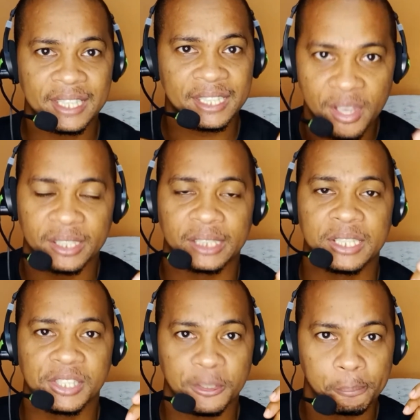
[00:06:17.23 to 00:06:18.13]
the thing
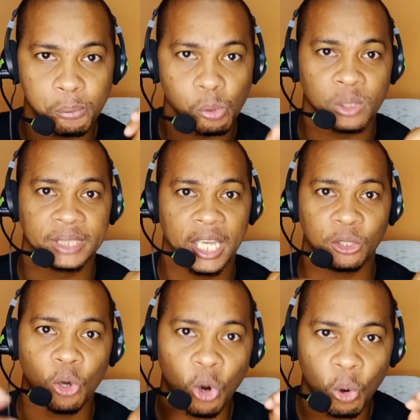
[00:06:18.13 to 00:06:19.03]
that is
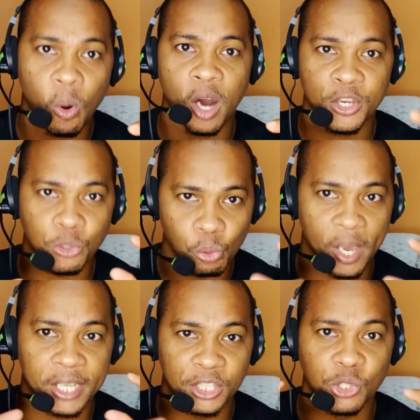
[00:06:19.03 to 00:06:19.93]
important. How are
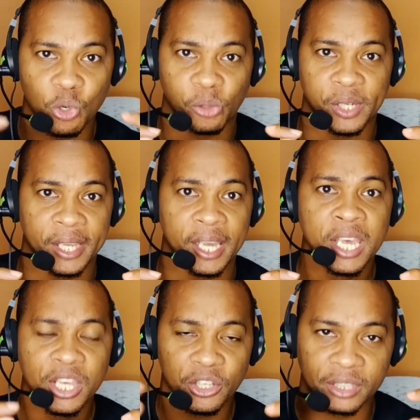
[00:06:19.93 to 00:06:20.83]
you enduring
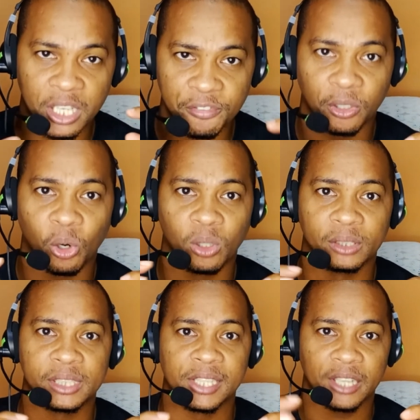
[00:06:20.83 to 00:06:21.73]
your
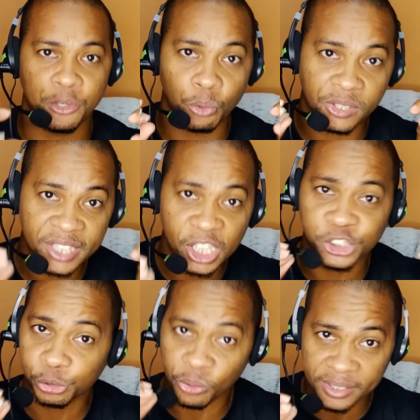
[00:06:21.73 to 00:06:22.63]
difficulties? Are you
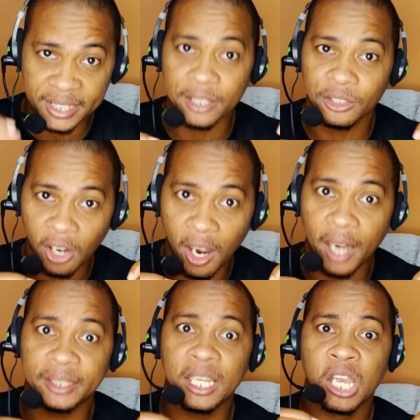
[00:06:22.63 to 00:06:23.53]
still trusting
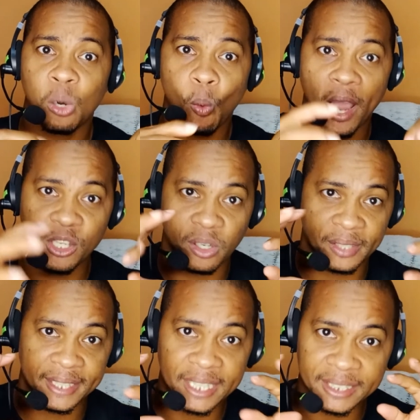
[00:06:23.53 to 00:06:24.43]
God while
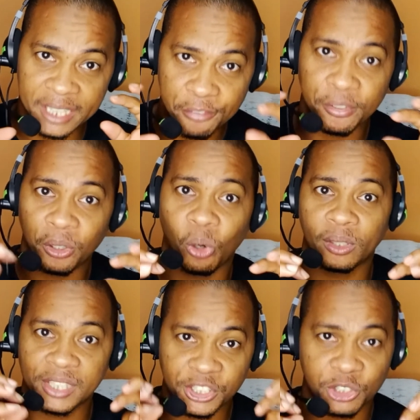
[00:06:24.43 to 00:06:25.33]
you're in the difficult